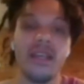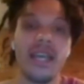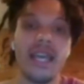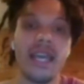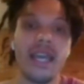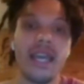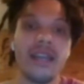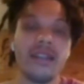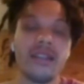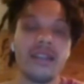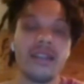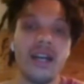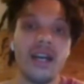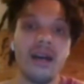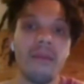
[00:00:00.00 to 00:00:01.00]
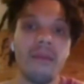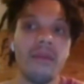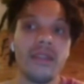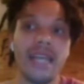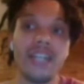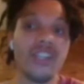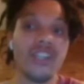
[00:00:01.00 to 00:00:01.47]
And
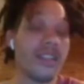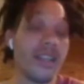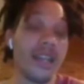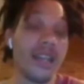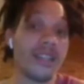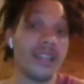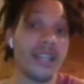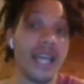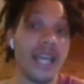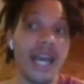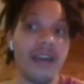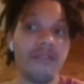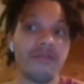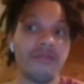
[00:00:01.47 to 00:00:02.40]
that's just a nice thing to have.